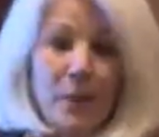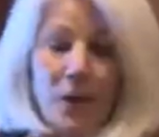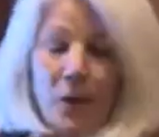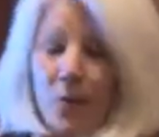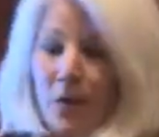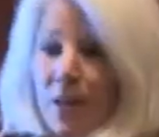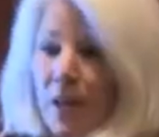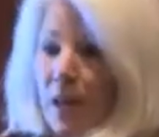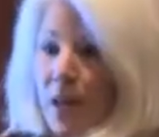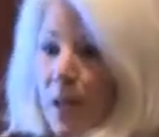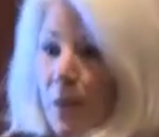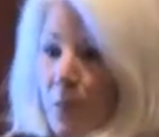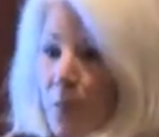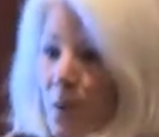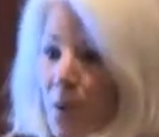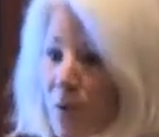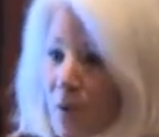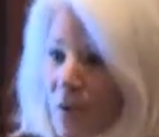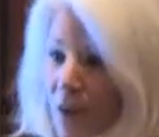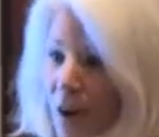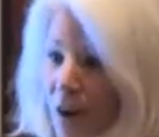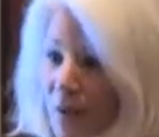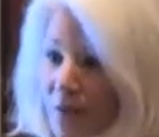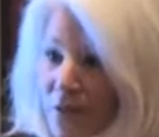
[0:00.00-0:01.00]
I want to get more
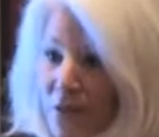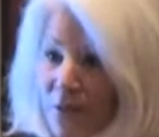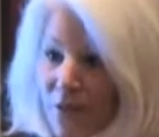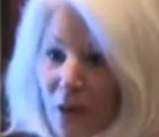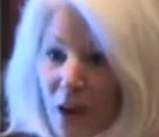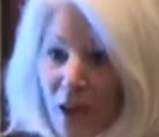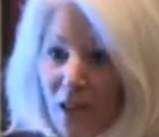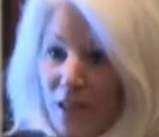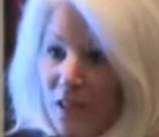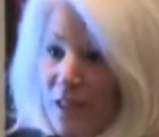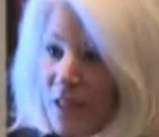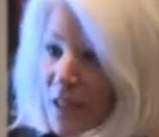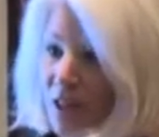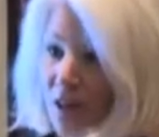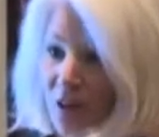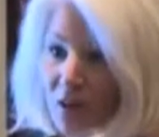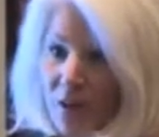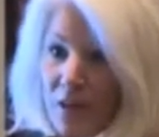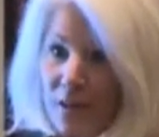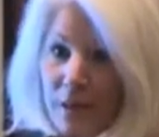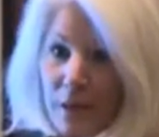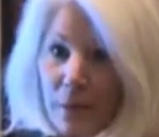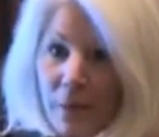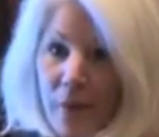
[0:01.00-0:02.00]
involved in
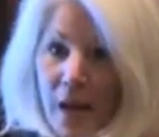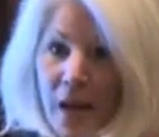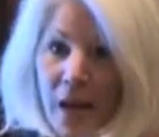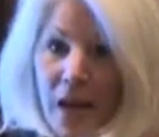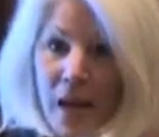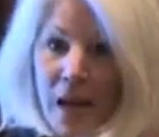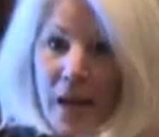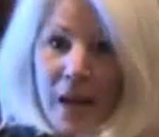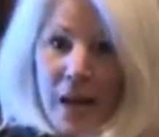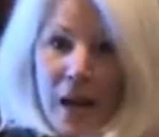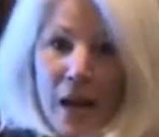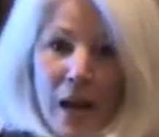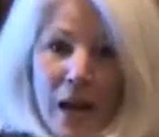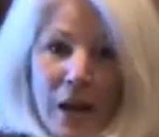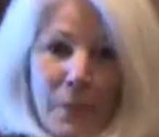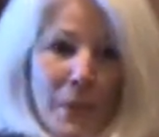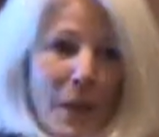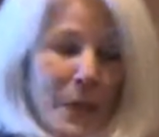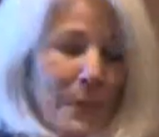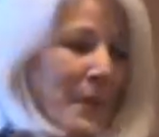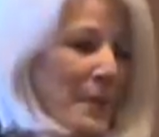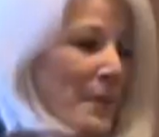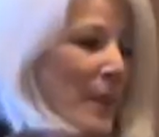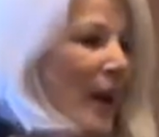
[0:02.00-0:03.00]
volunteerism.
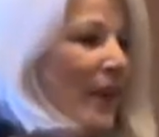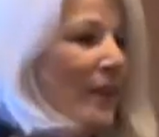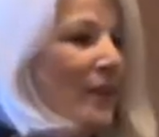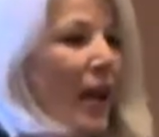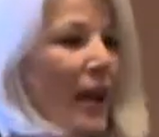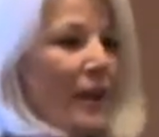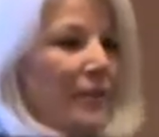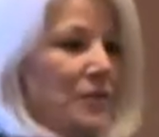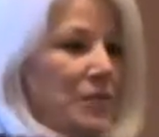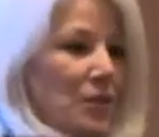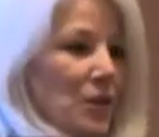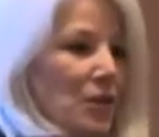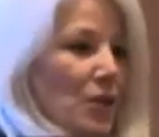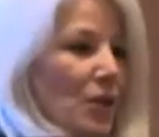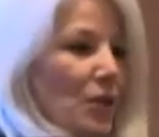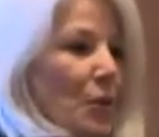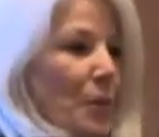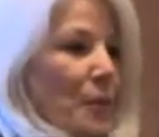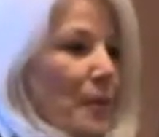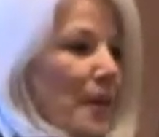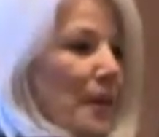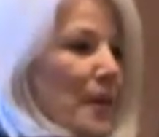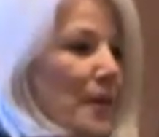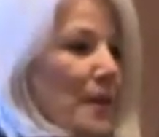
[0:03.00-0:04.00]
Maybe my life's a
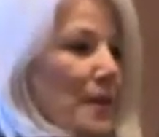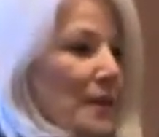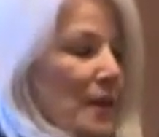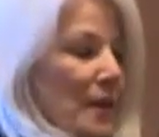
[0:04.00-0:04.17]
little bit in